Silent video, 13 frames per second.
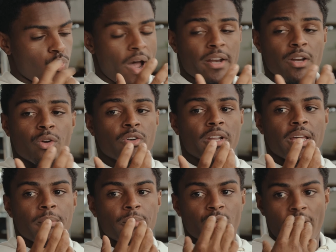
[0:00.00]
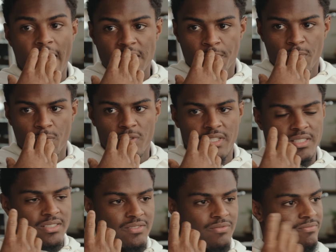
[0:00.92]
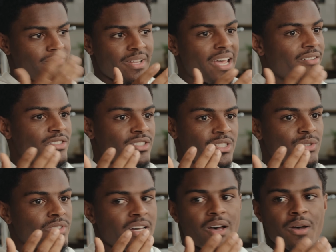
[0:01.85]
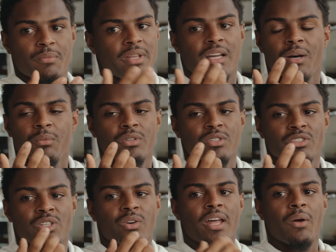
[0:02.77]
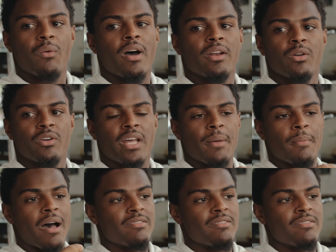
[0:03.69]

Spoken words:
why Notre Dame? I ask people this every single time they come on the show, like, why Notre Dame?